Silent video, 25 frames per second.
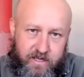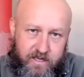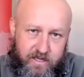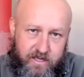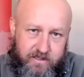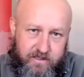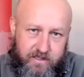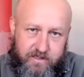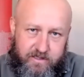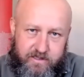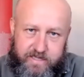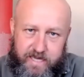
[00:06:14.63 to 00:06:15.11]

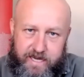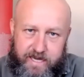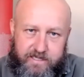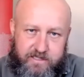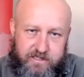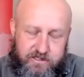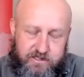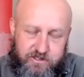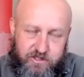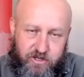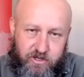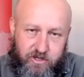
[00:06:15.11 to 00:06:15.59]
The
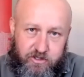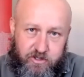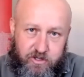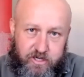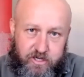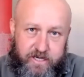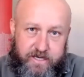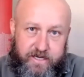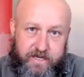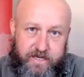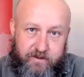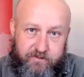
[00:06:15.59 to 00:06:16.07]
data is not
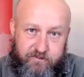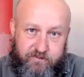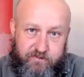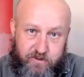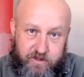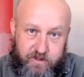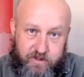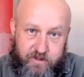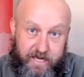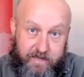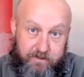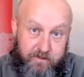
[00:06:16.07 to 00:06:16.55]
good enough
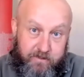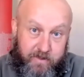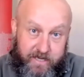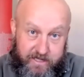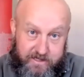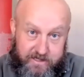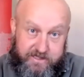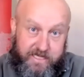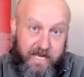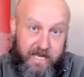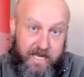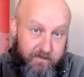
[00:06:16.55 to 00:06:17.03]
for that, but
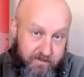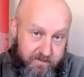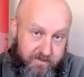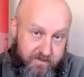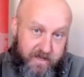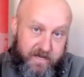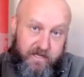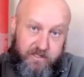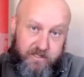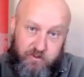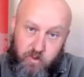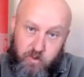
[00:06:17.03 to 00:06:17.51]
it's up,
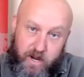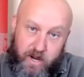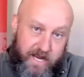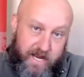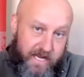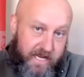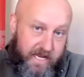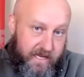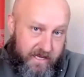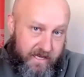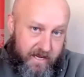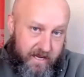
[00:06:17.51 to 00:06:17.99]
and it's
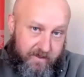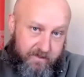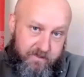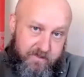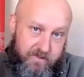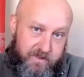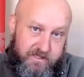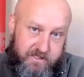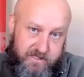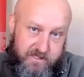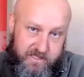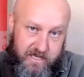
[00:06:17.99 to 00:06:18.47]
way up.
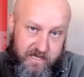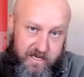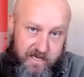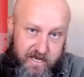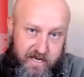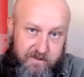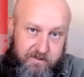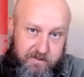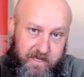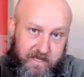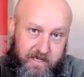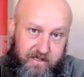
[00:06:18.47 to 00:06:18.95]
It's
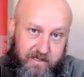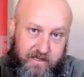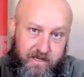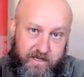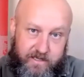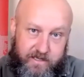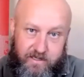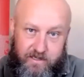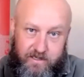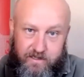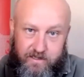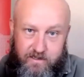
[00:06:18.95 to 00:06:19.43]
climbing
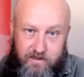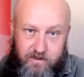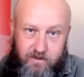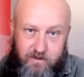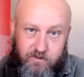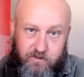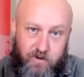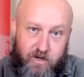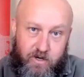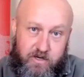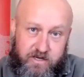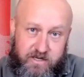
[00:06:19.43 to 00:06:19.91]
like a
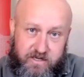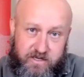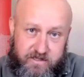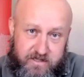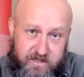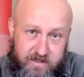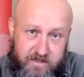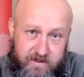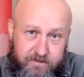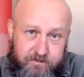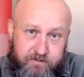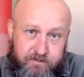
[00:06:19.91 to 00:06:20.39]
little rocket.
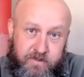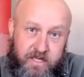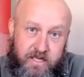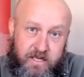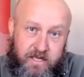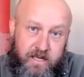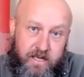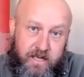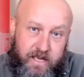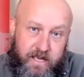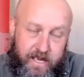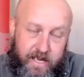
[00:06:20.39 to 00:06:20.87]

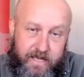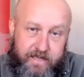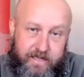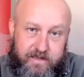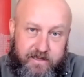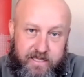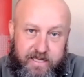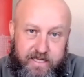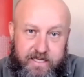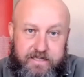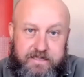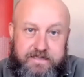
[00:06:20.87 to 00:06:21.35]

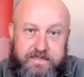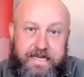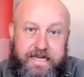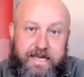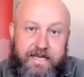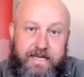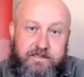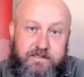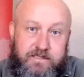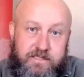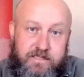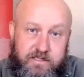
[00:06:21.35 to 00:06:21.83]
And the
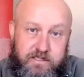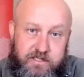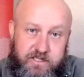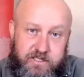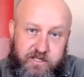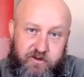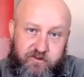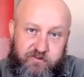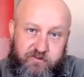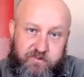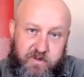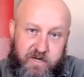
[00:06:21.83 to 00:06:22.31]

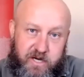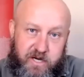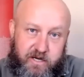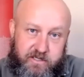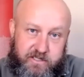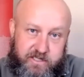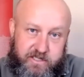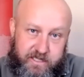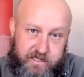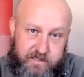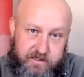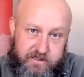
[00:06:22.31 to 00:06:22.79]
intensity of
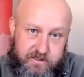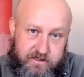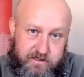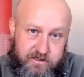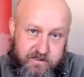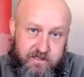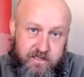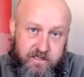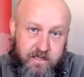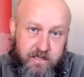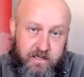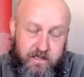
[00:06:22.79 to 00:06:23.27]

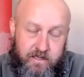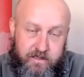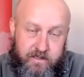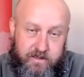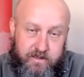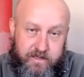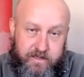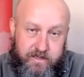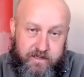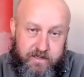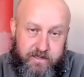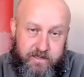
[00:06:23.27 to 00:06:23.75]
protests,
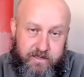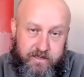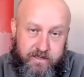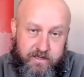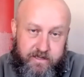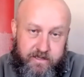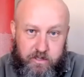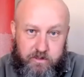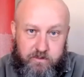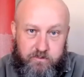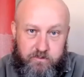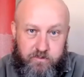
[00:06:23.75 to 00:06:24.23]
that
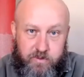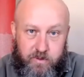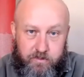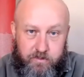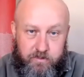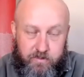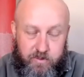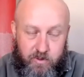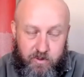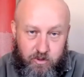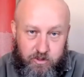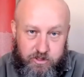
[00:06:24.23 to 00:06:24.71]
means what
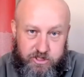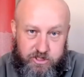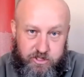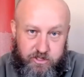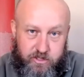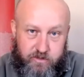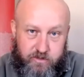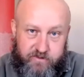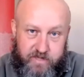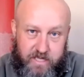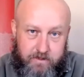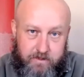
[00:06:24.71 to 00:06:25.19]

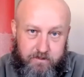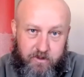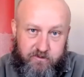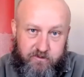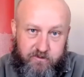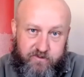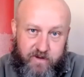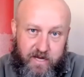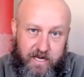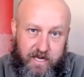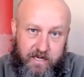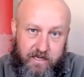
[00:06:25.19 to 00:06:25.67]
proportion of them are
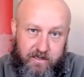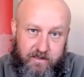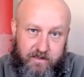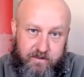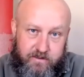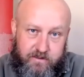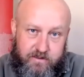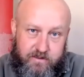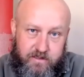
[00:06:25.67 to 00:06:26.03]
violent,